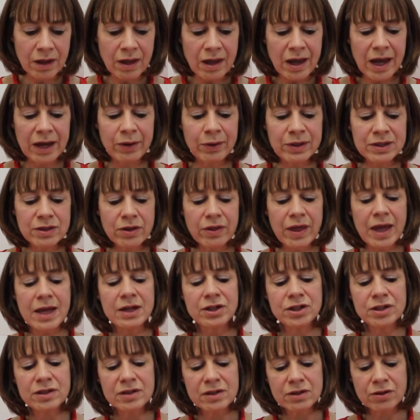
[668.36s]
Anyway, so they're
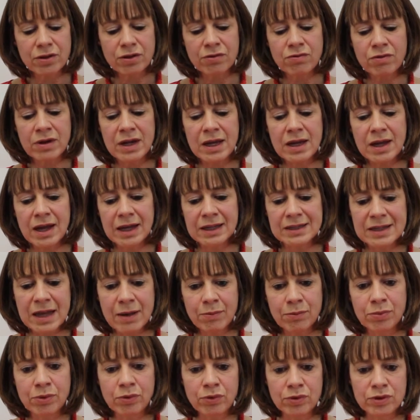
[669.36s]
just 3
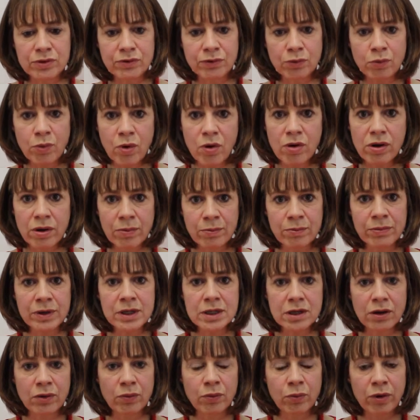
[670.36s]
examples of what can be
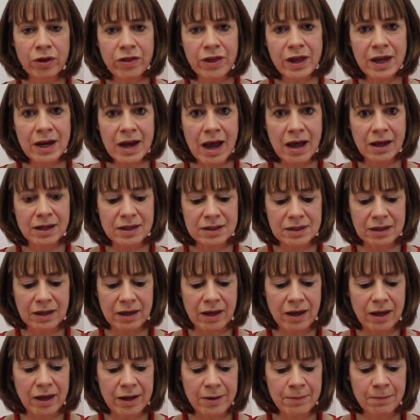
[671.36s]
done within
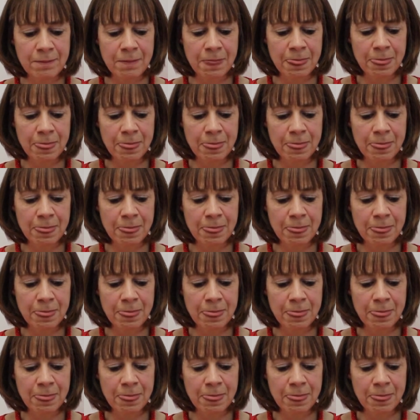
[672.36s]
ICE,